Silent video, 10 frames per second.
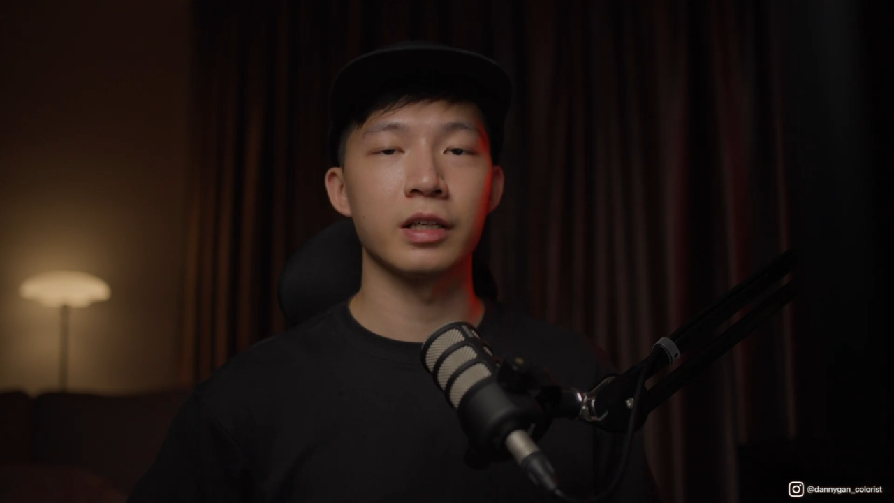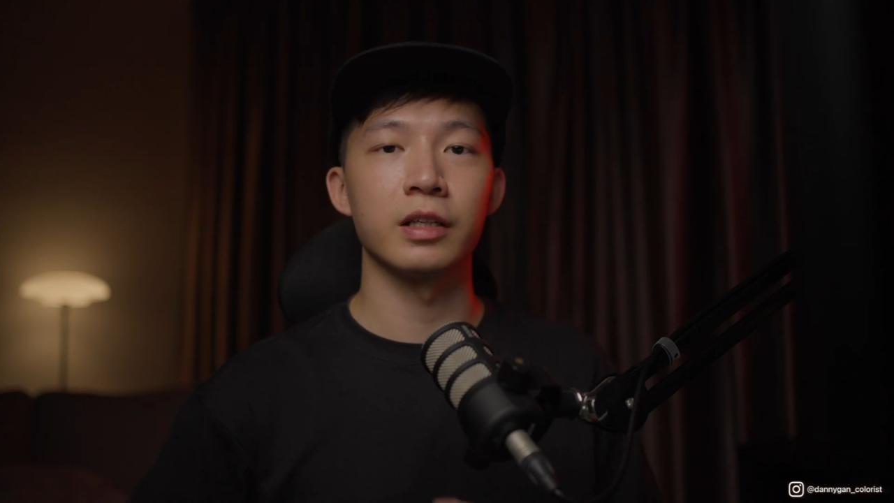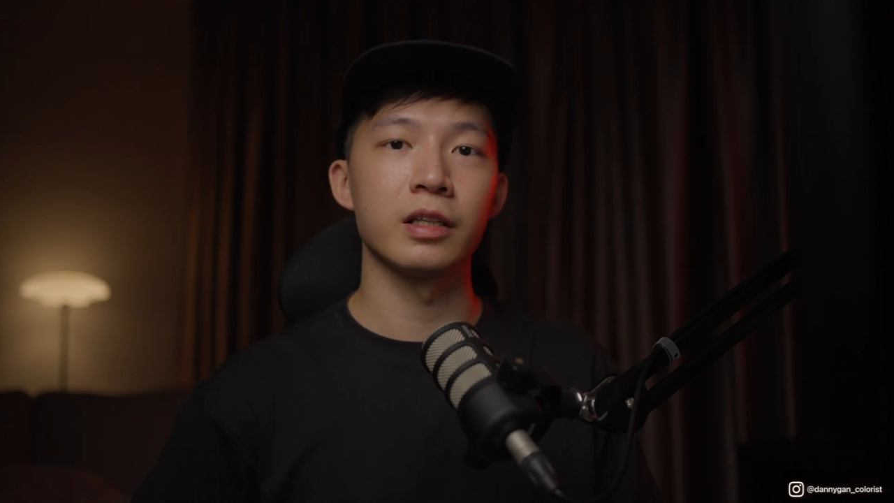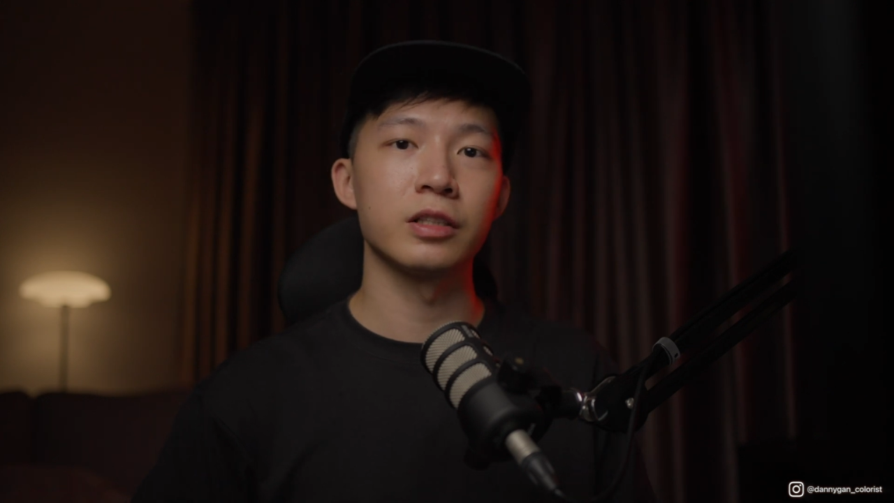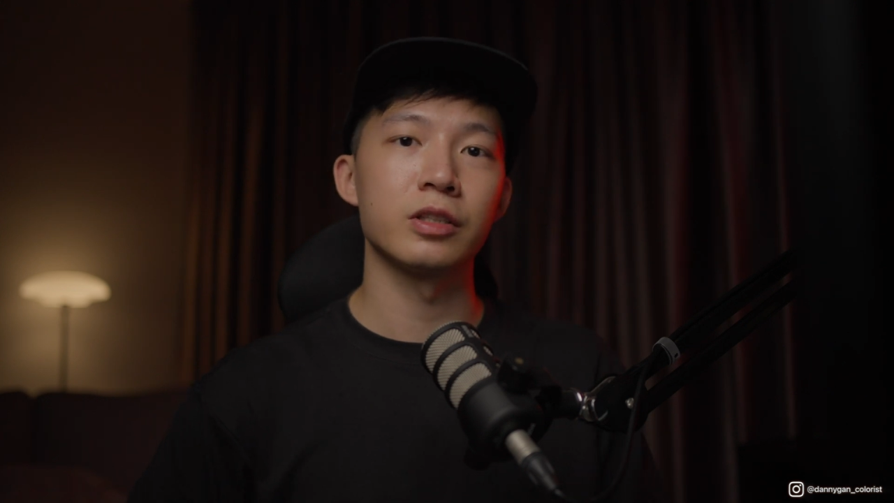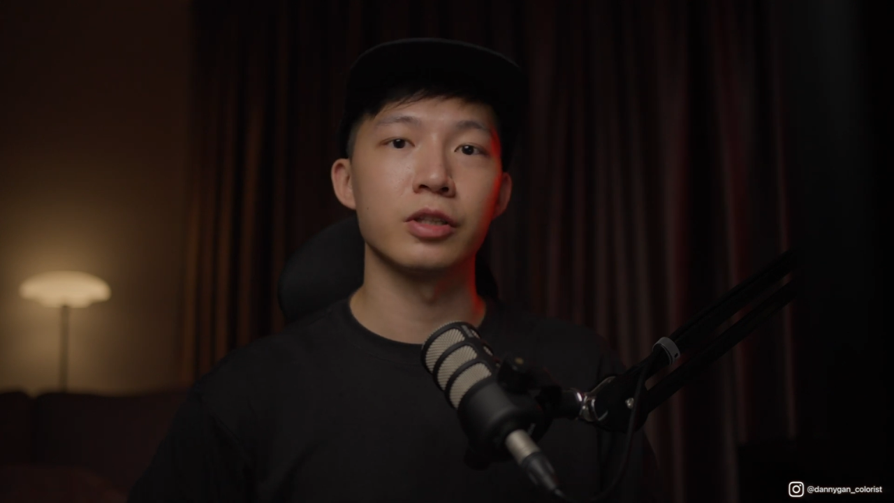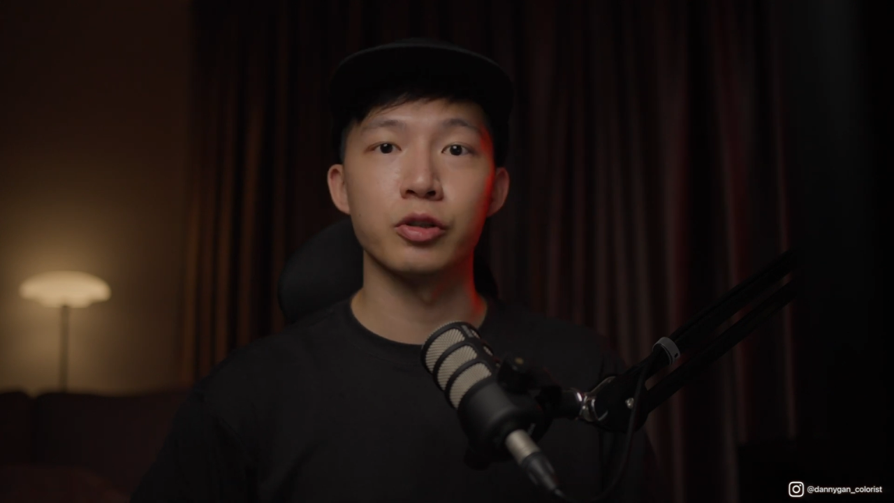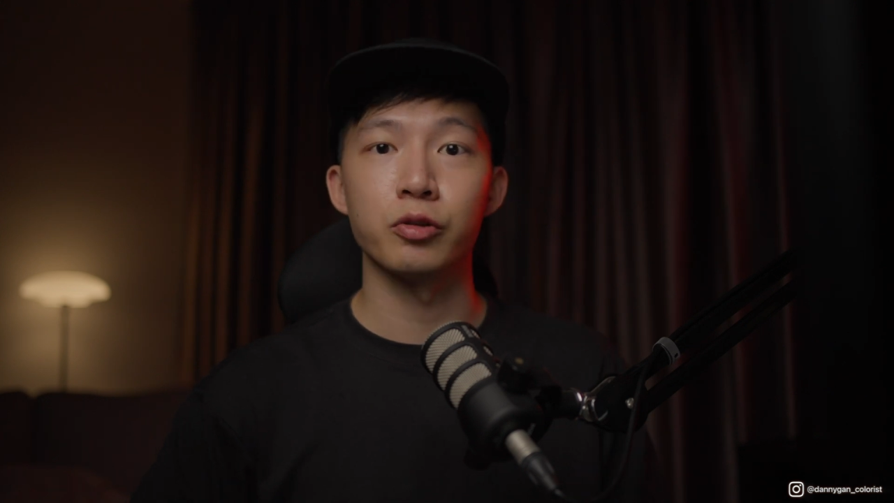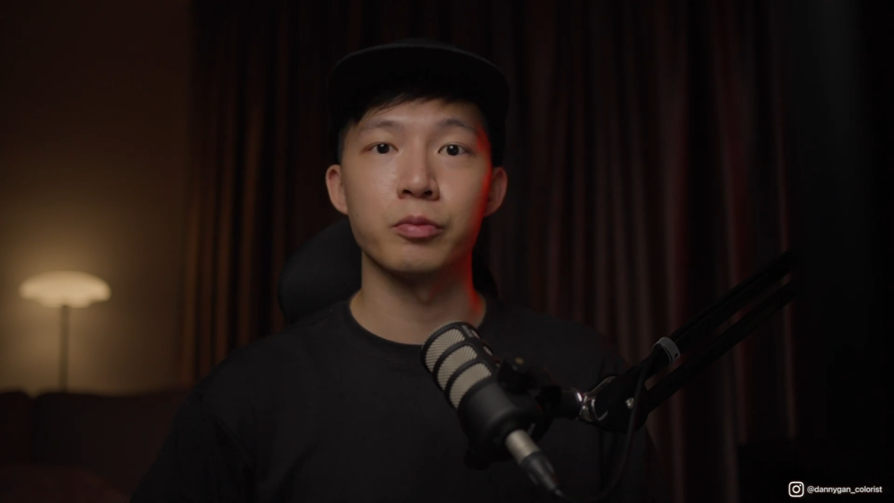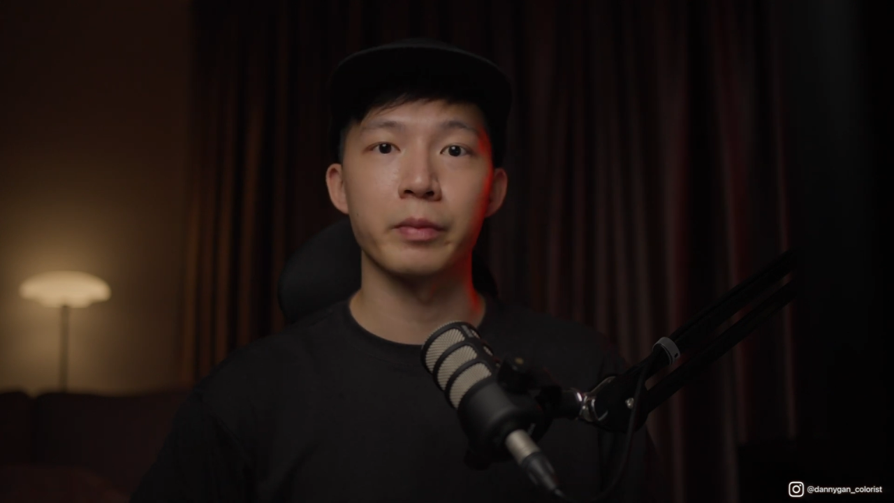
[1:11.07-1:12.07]
in this
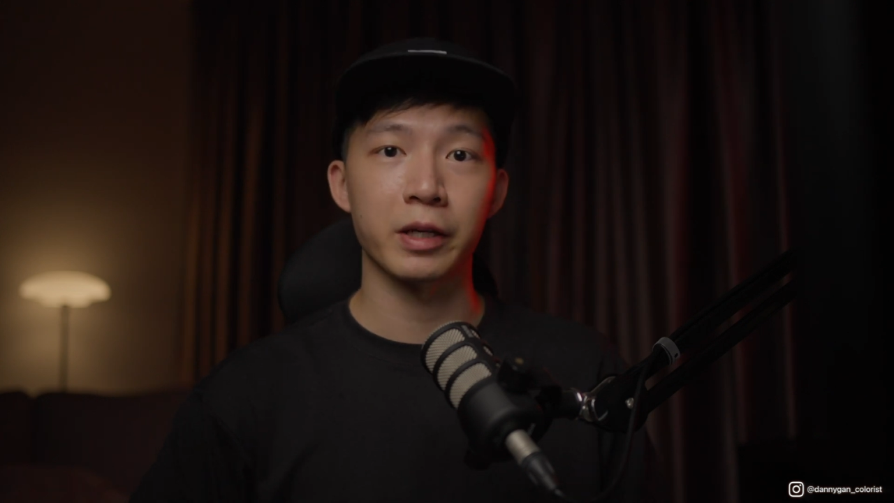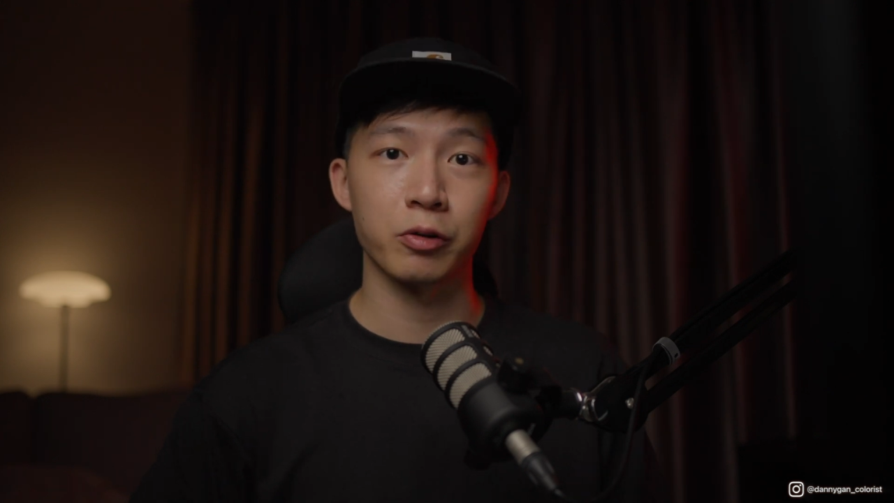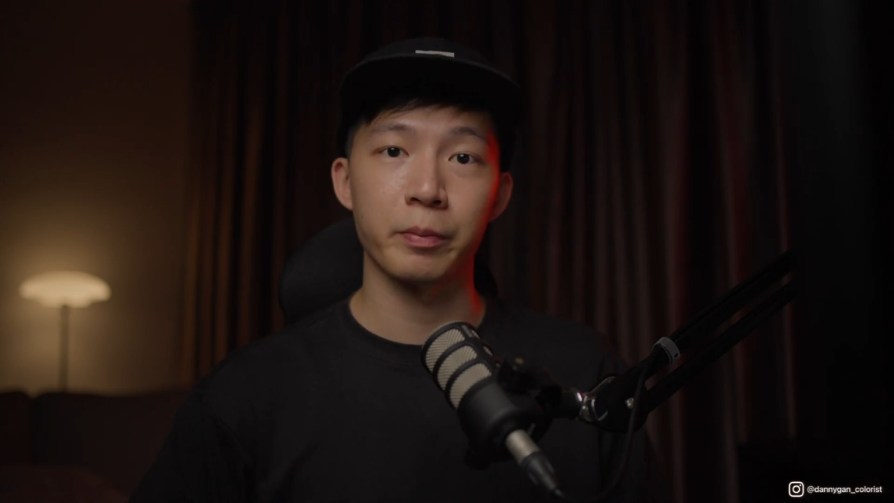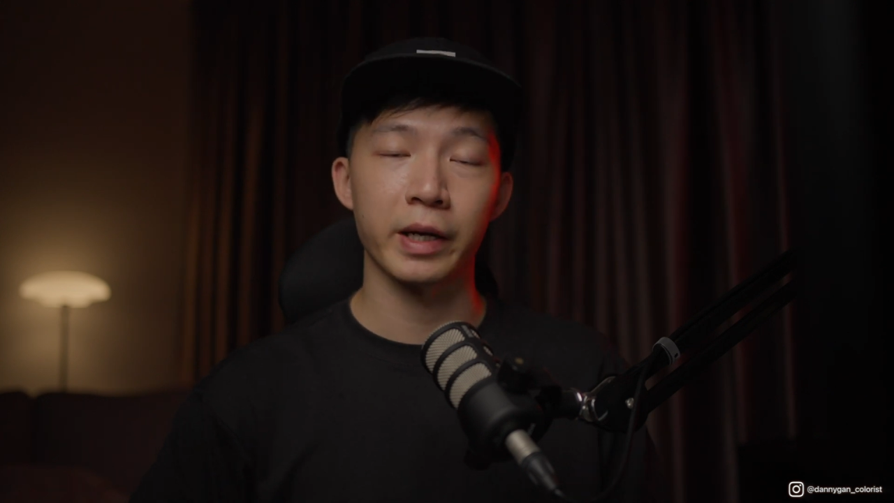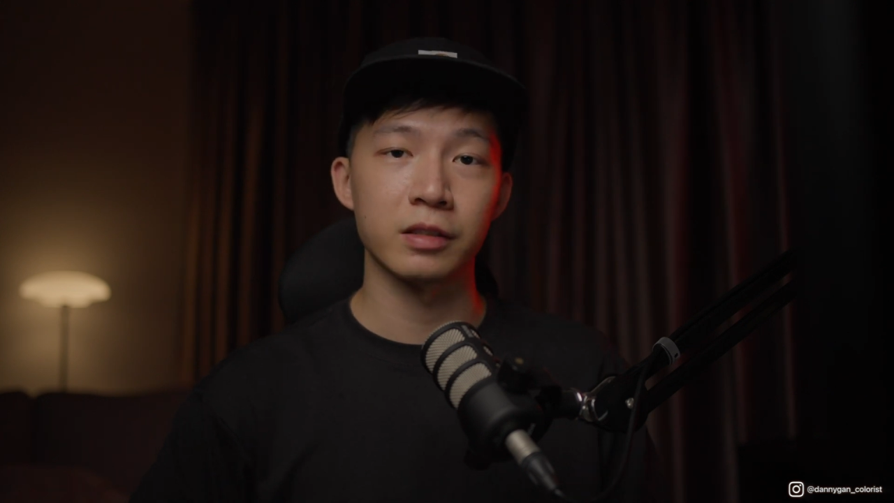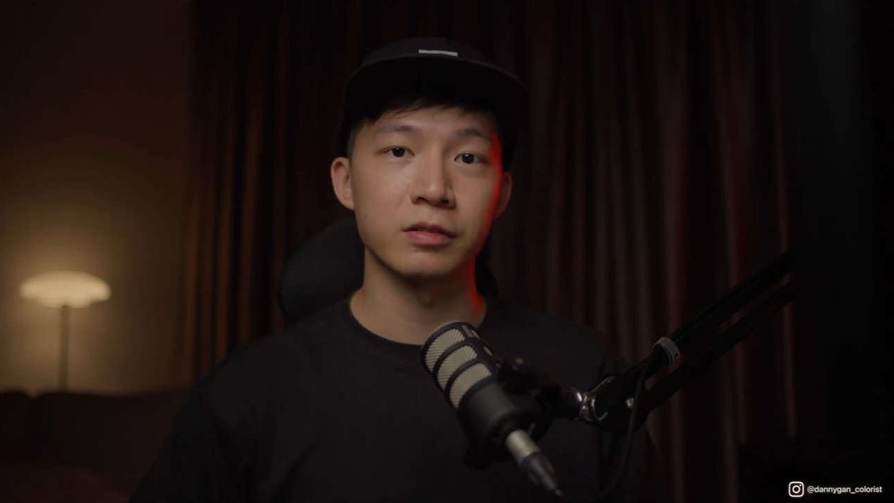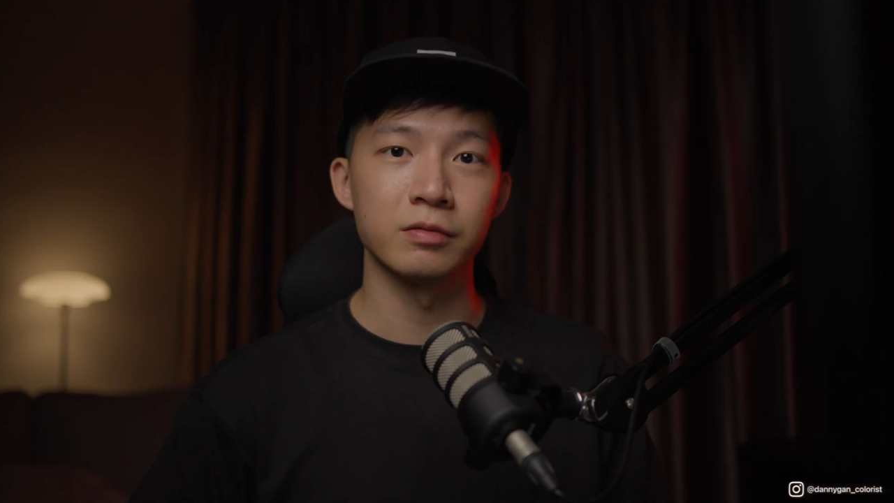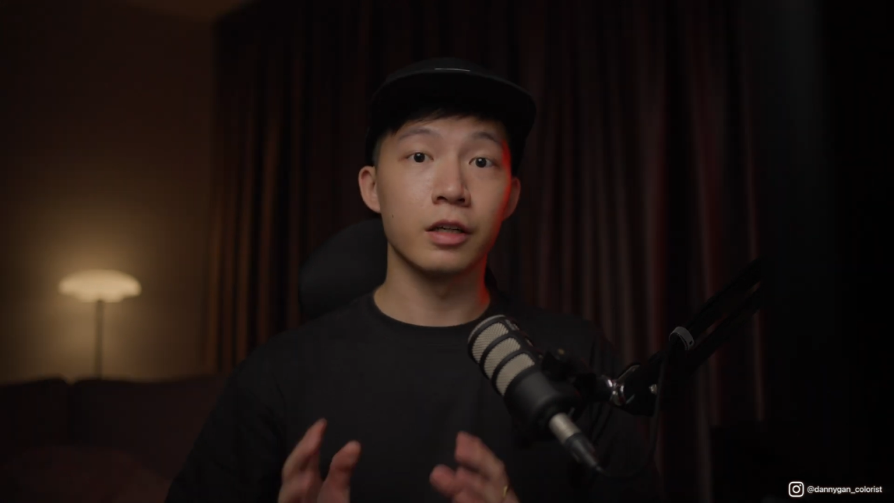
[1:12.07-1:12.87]
new micro panel.